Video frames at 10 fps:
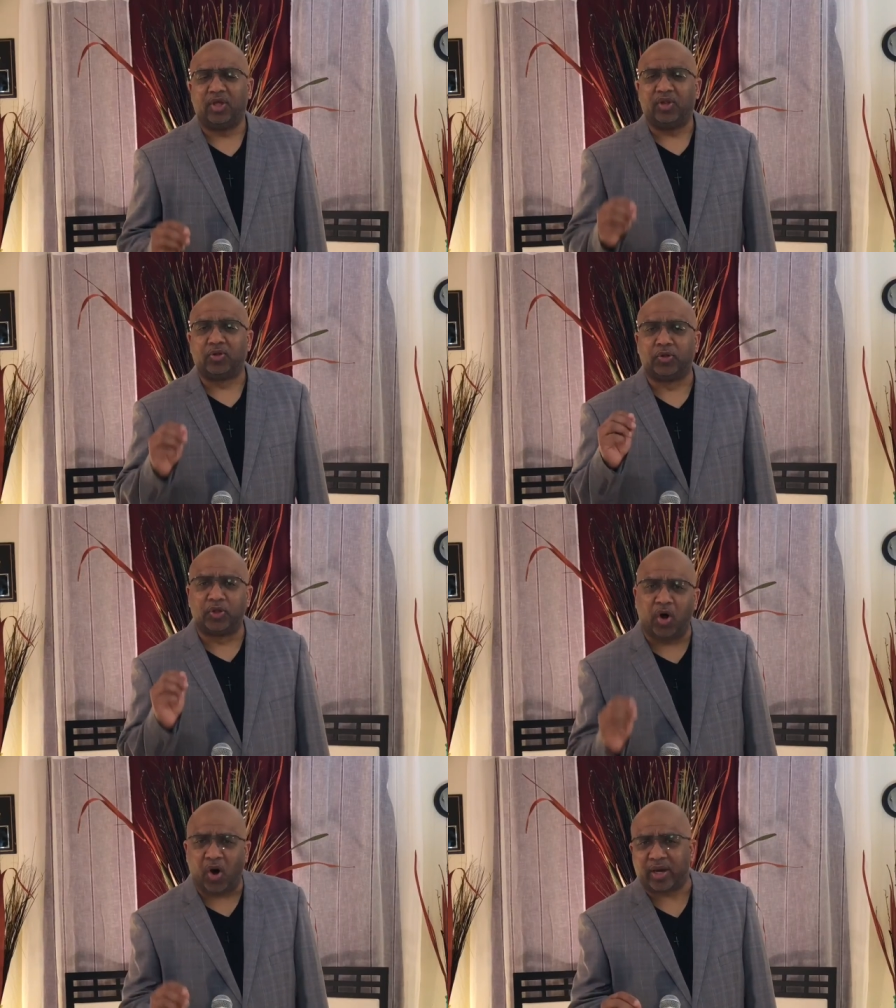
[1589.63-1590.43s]

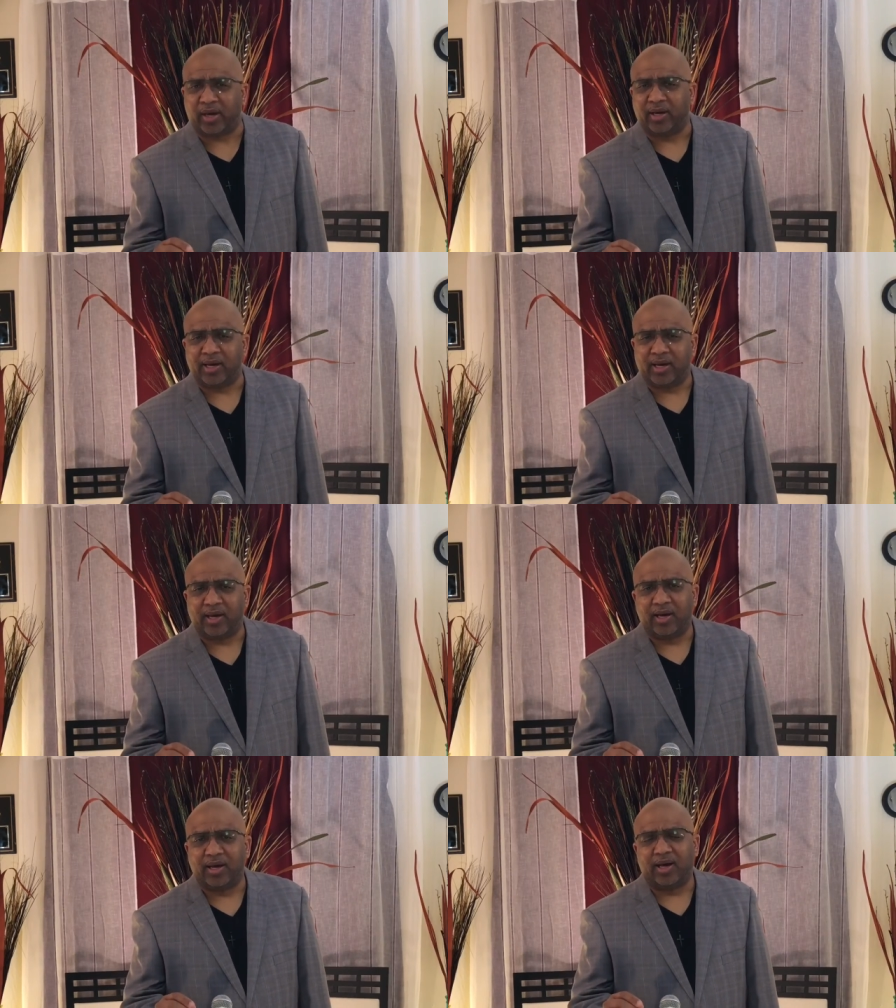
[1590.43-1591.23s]
Look
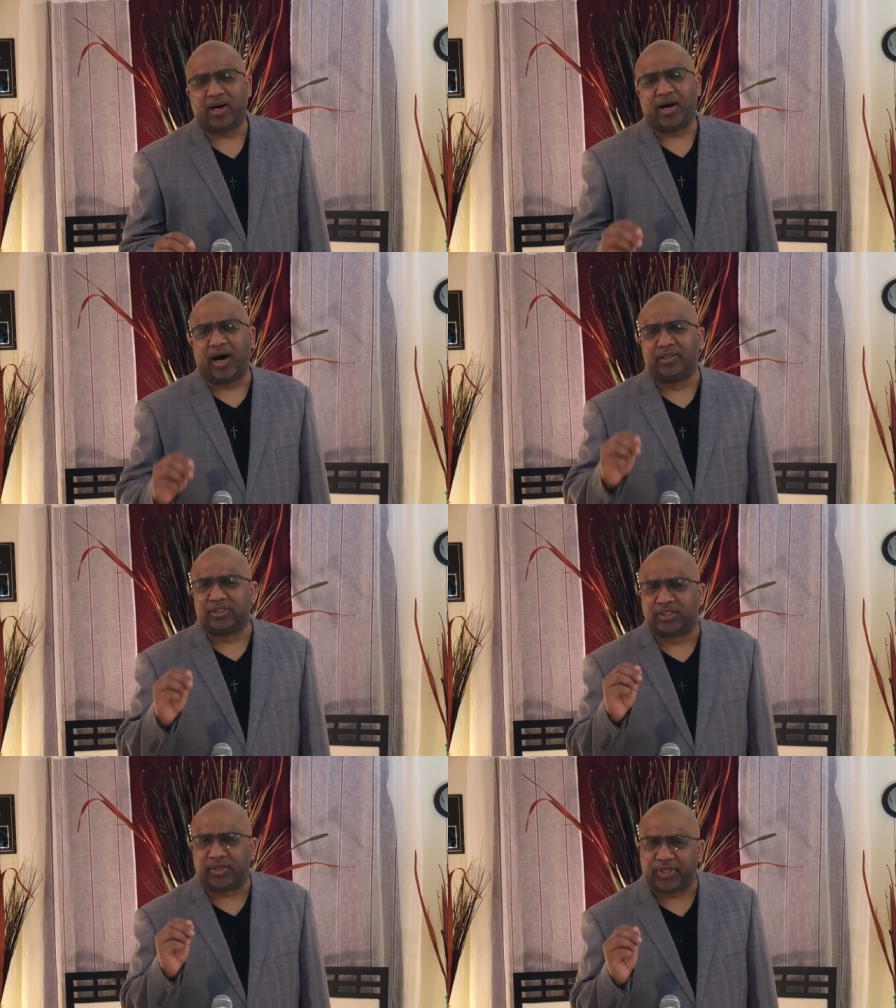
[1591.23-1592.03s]

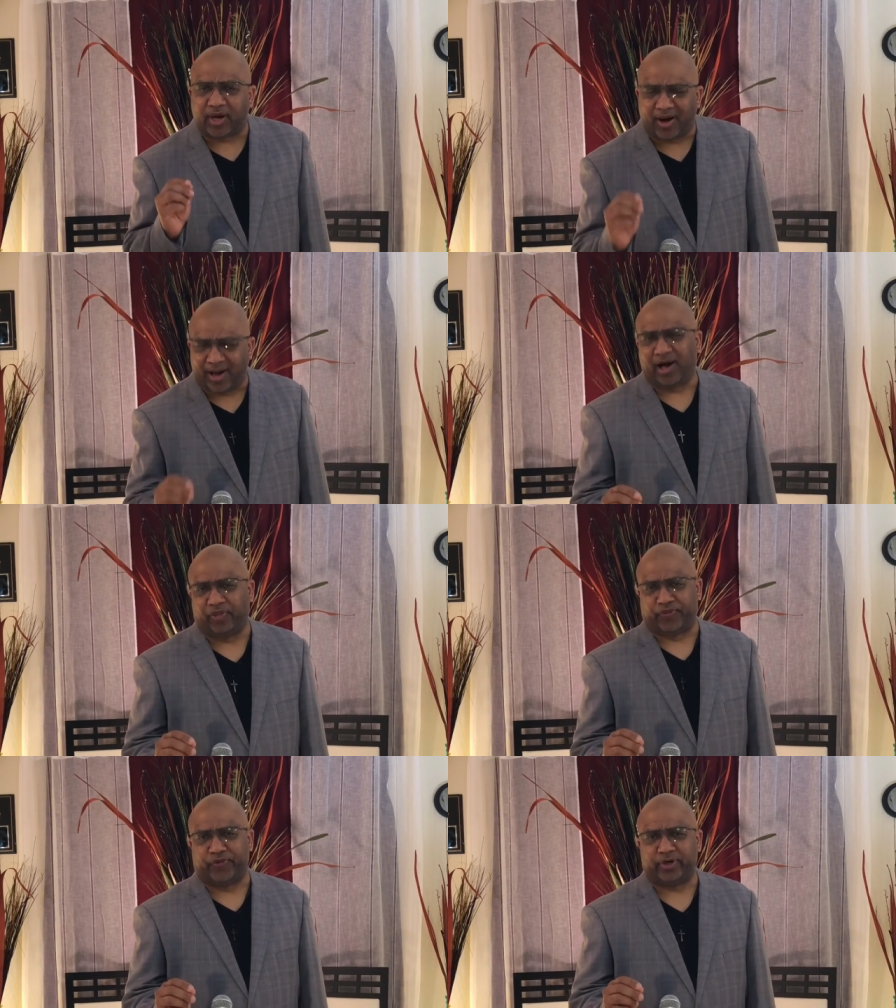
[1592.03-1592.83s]
unto the
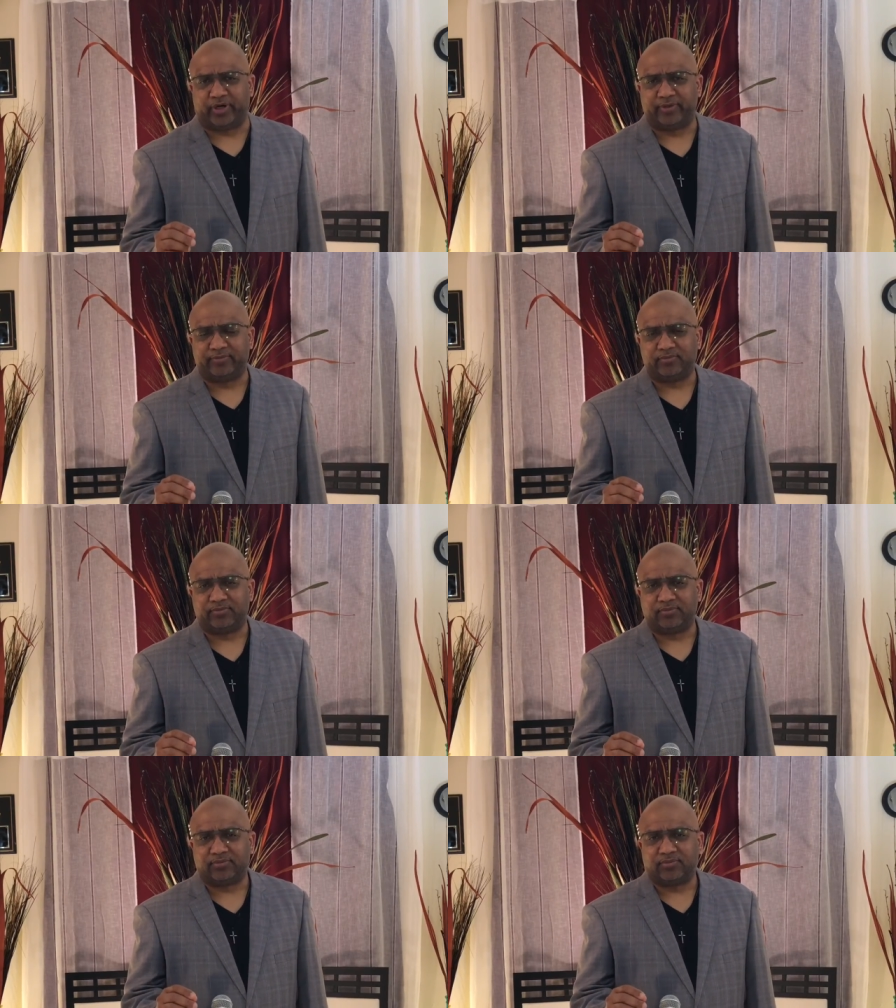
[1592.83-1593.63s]
author
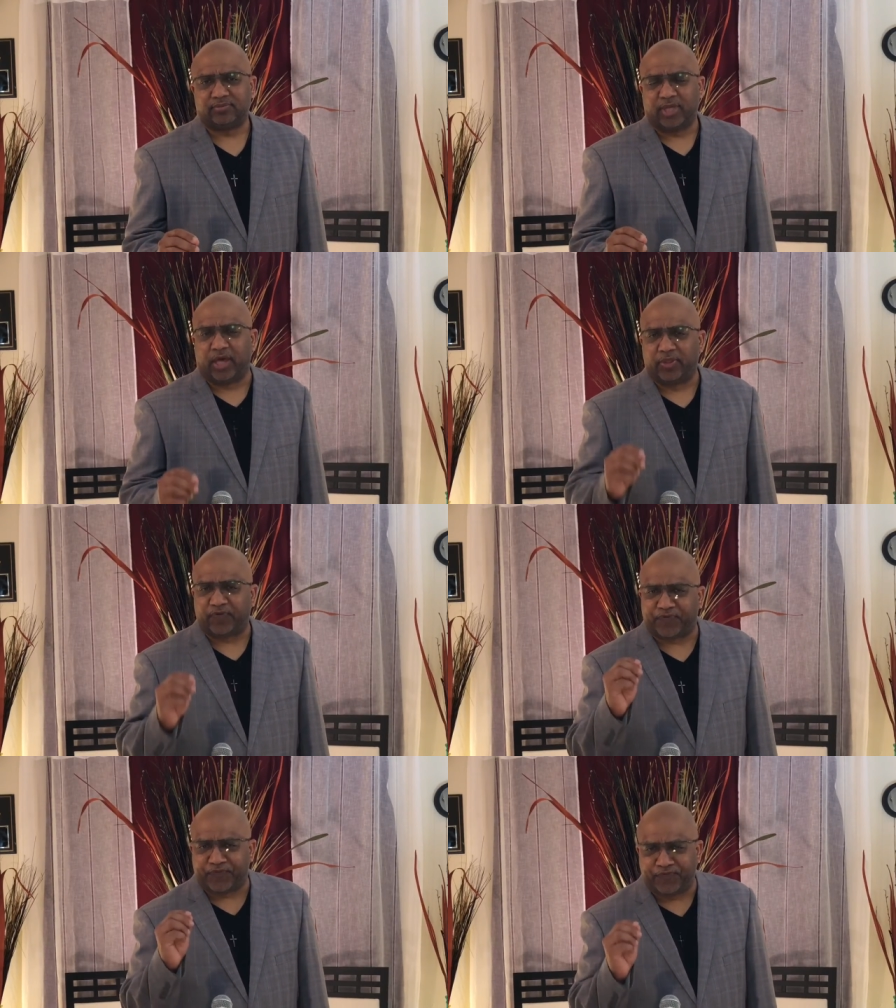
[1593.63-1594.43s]
and
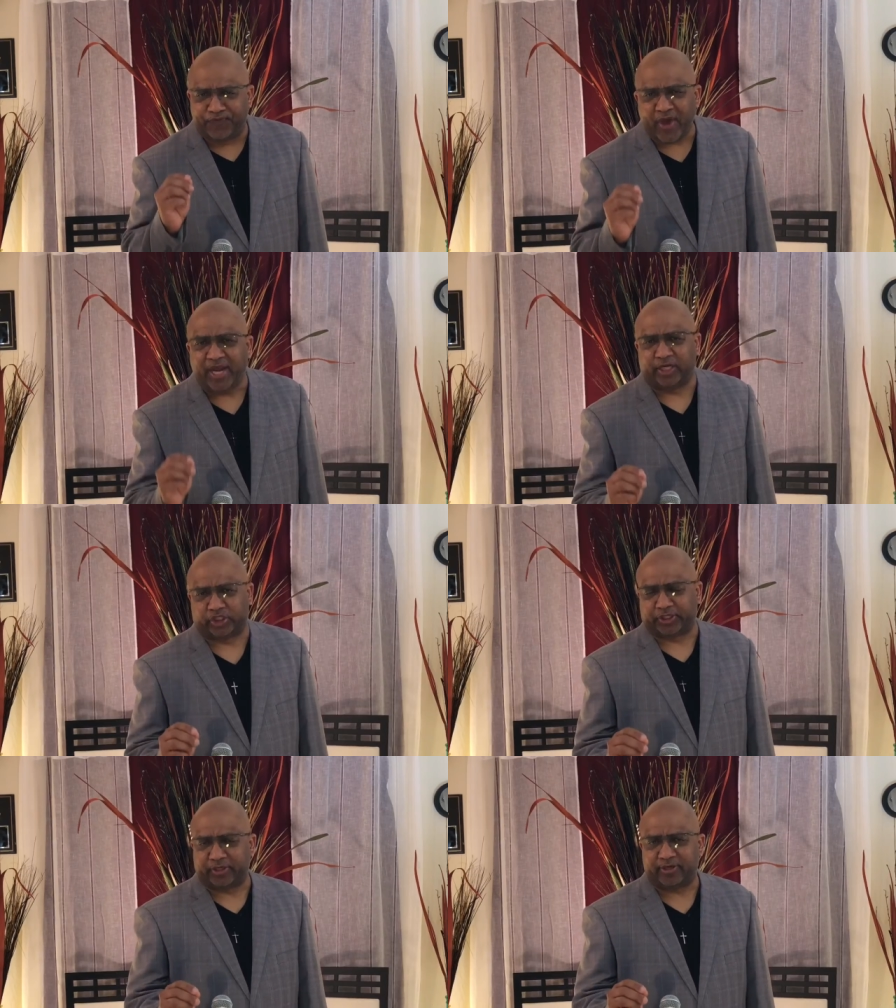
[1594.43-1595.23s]
the
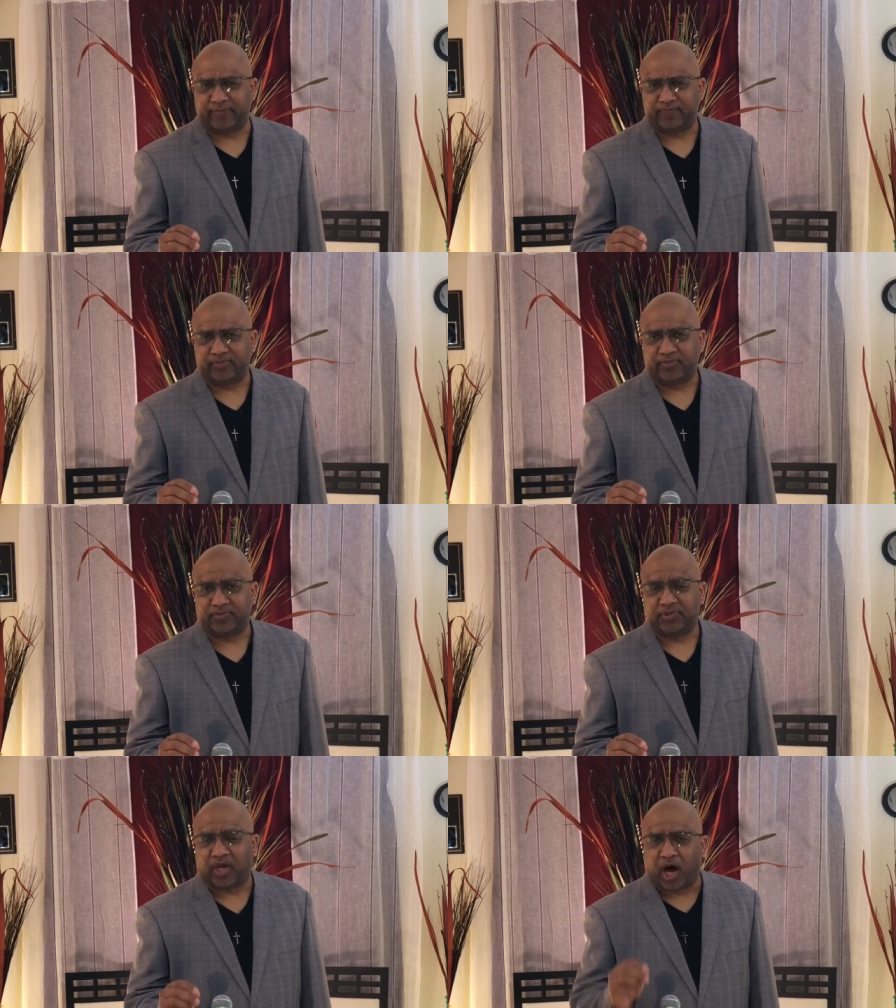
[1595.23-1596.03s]
finisher
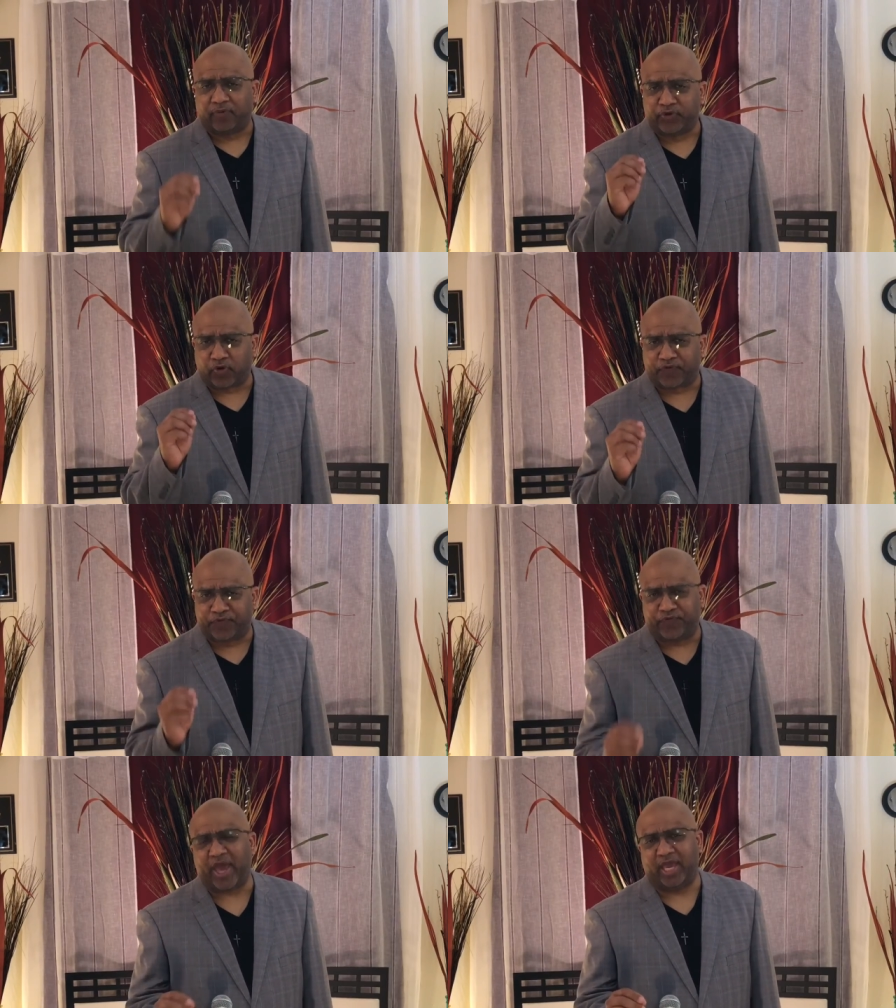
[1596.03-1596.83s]
of your
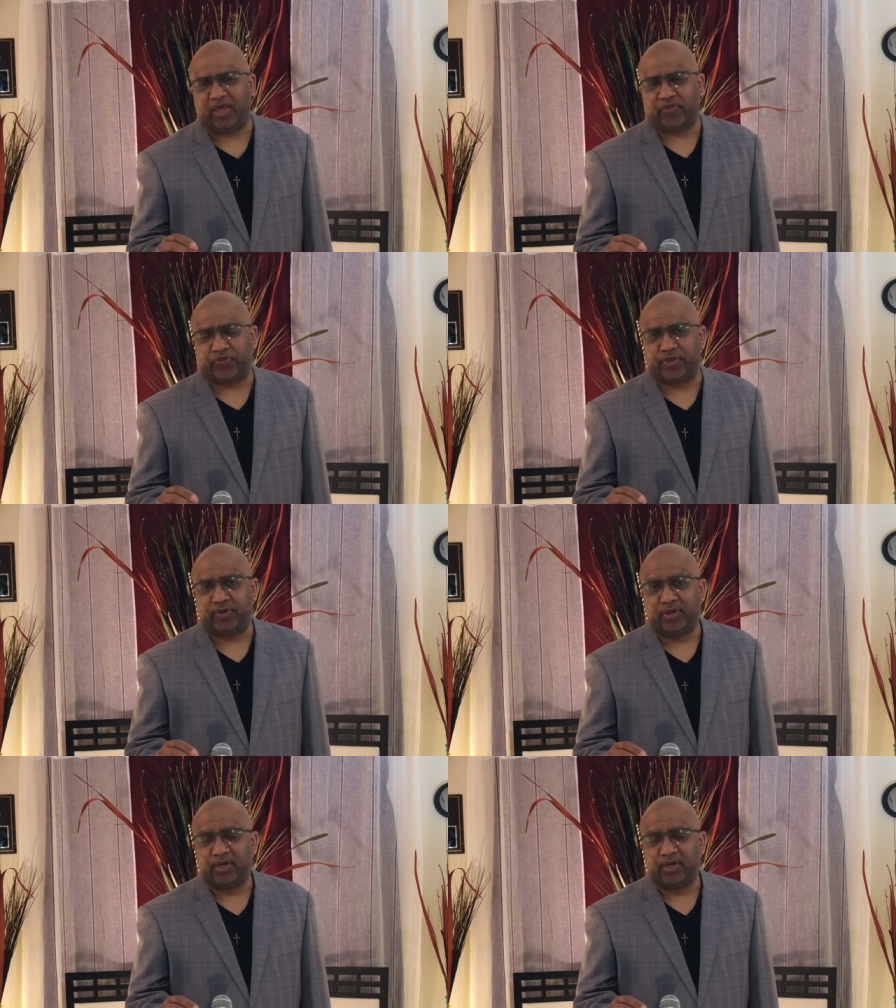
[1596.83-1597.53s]
faith,